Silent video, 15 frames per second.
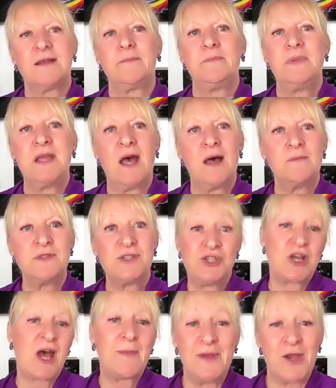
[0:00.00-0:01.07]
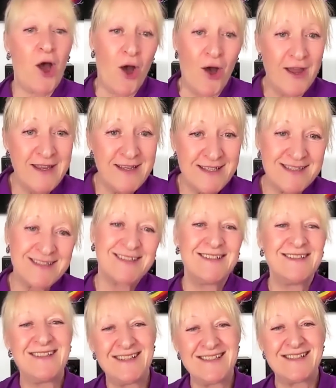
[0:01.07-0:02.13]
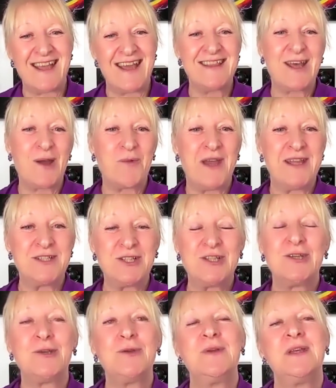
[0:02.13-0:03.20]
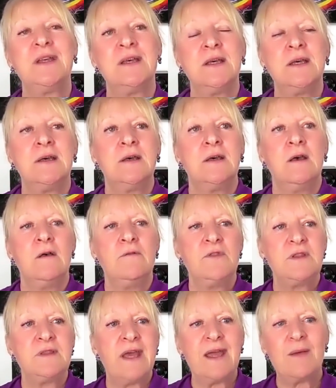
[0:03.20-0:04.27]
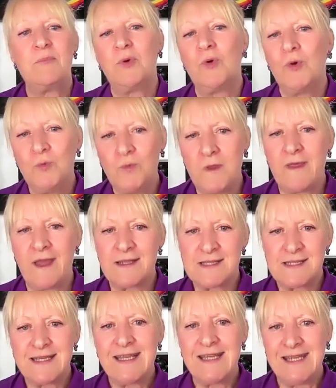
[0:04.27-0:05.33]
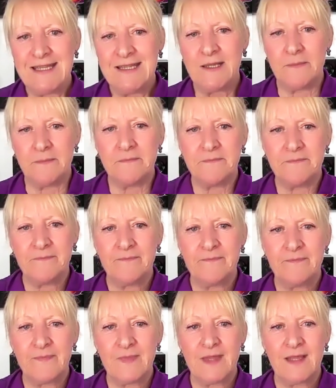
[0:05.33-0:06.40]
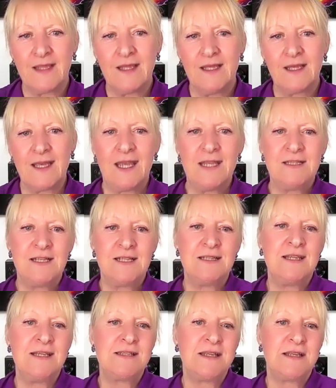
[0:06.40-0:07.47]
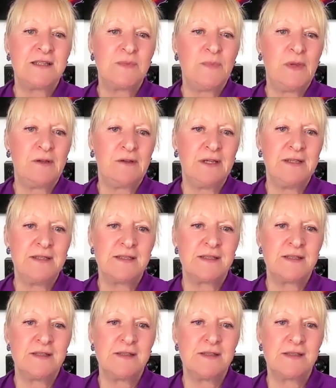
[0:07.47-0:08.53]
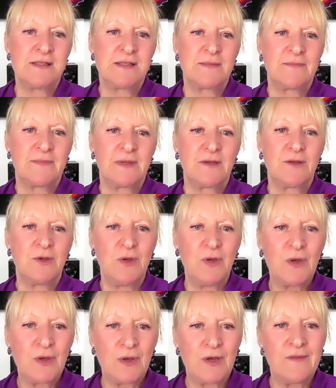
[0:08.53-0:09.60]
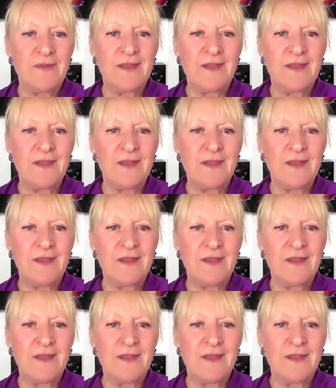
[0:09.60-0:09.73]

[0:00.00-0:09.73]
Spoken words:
becomes shamanized, let's say it that way too, that they are born with that seed in them. And then these experiences occur